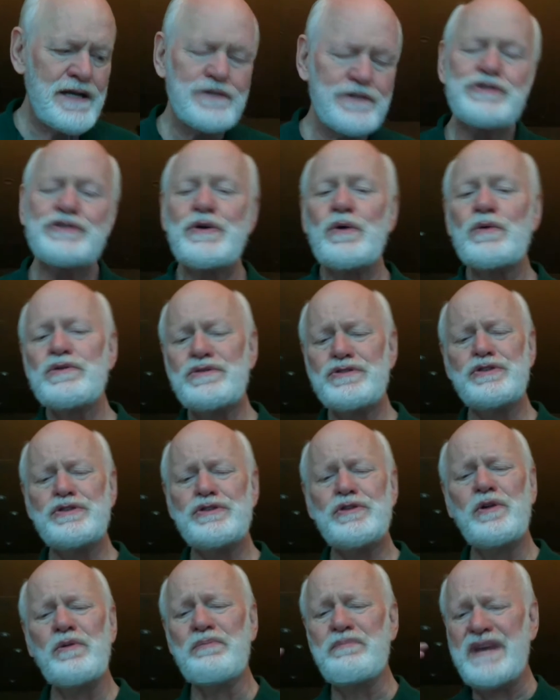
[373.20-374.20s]

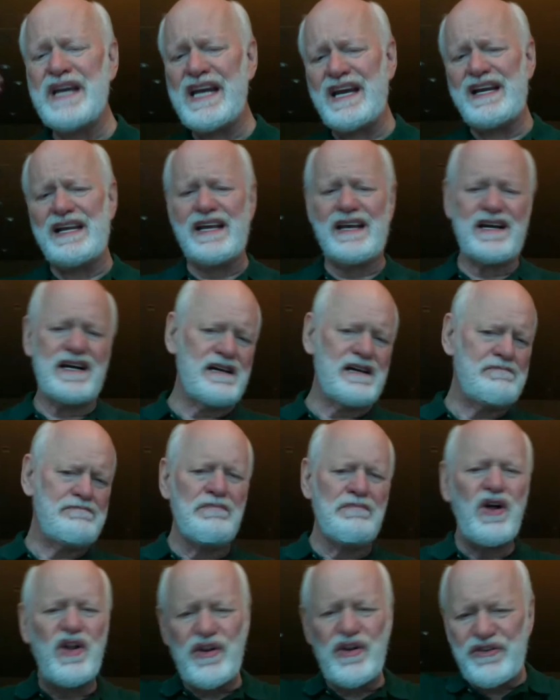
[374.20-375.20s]
Social media,
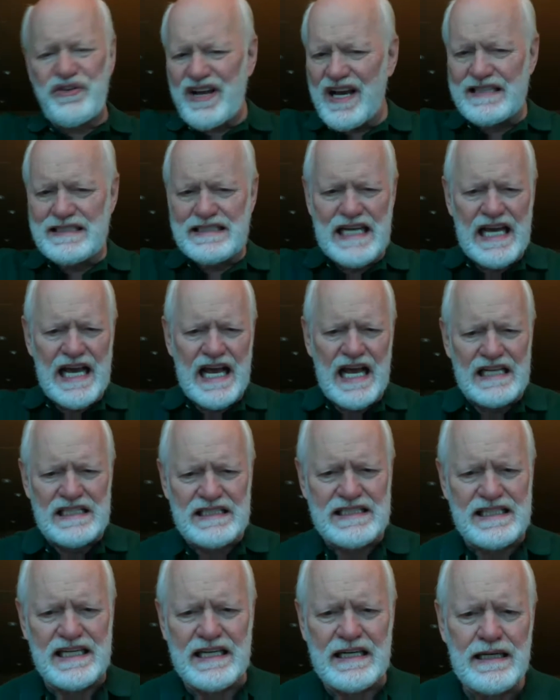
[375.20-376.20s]

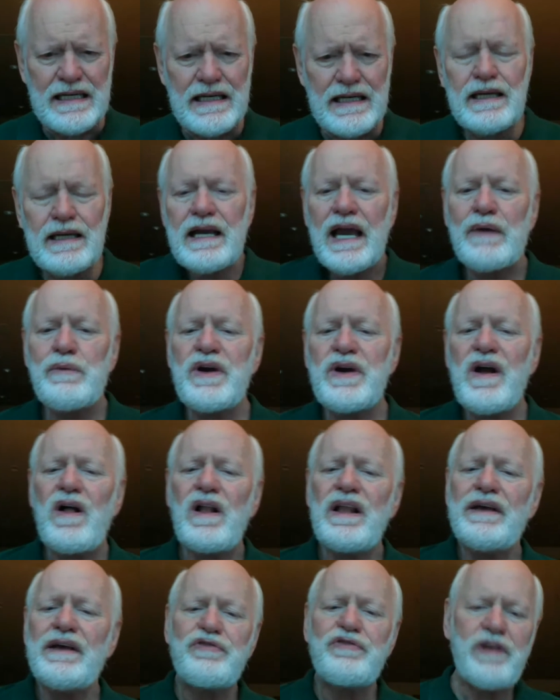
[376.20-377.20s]
multitasking, and we
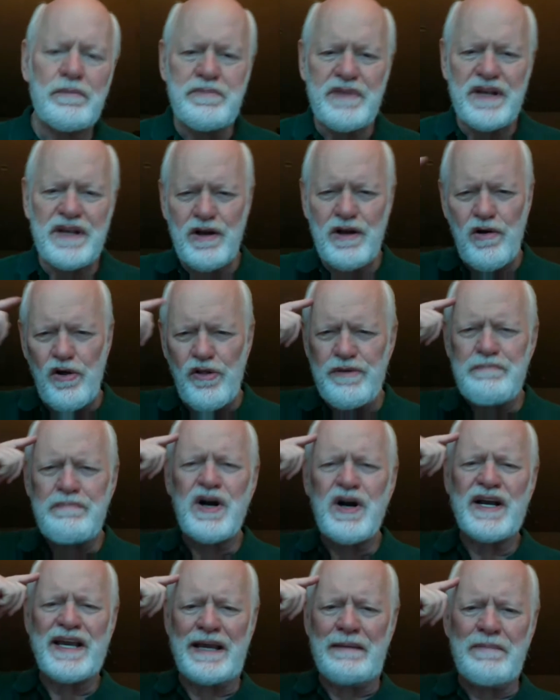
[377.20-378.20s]
all have something called the
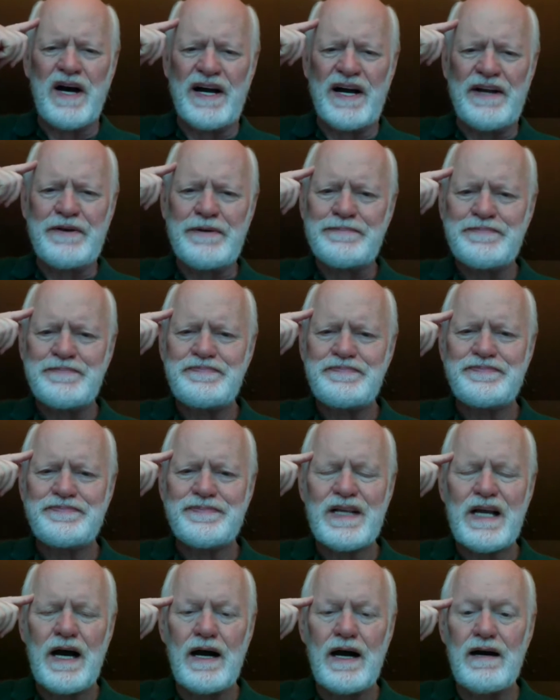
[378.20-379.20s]
monkey mind.
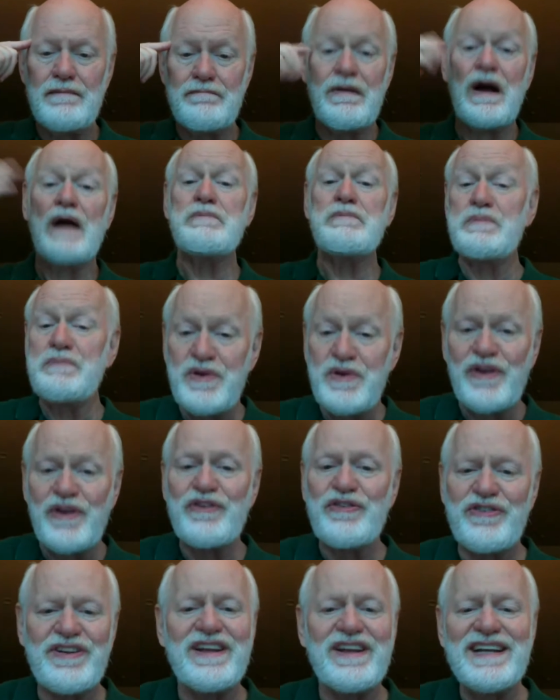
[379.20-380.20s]
I'm a
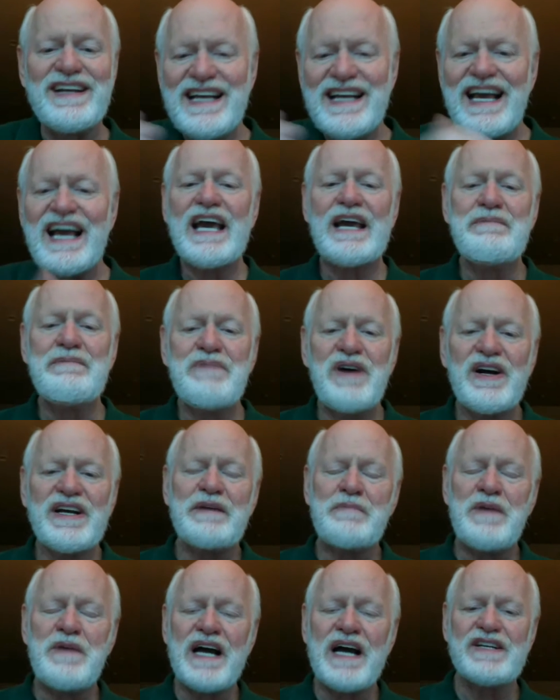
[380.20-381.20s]
Buddhist, and
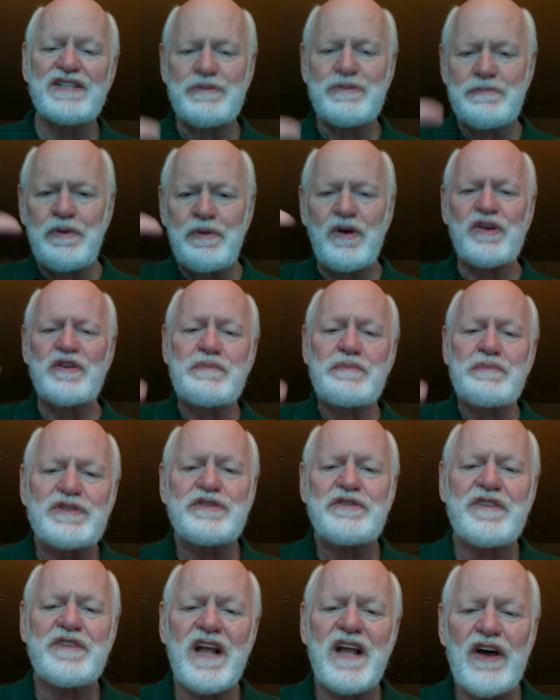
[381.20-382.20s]
monkey mind is part of
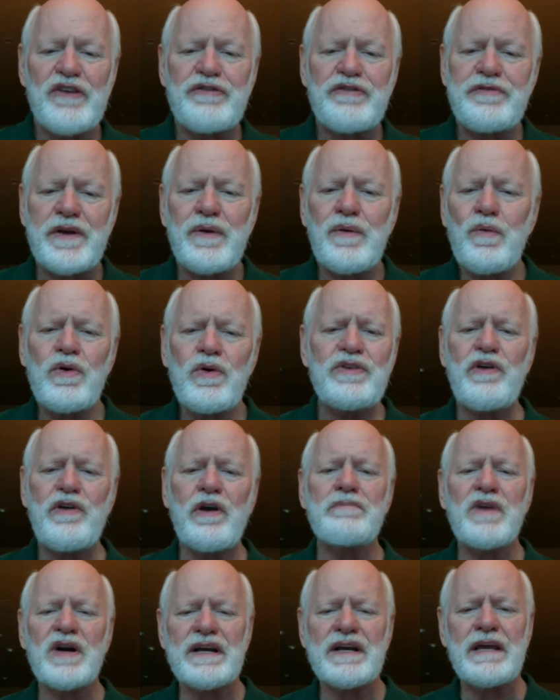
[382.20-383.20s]
Buddhist philosophy. What is
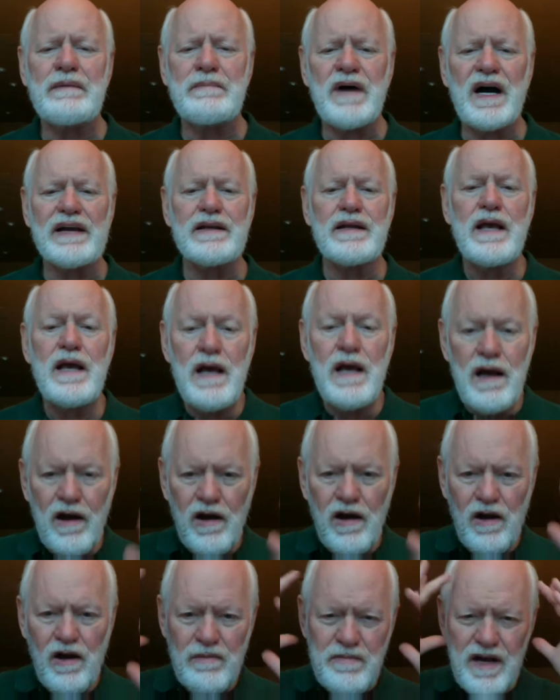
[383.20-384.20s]
our monkey mind?
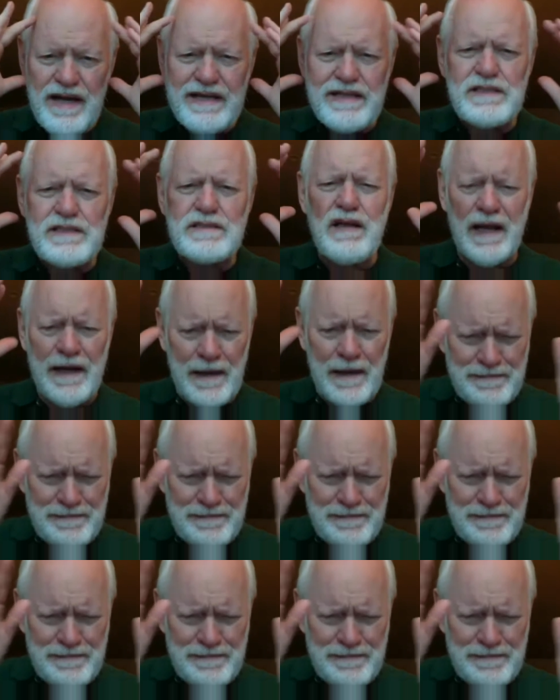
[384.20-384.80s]
Our mind is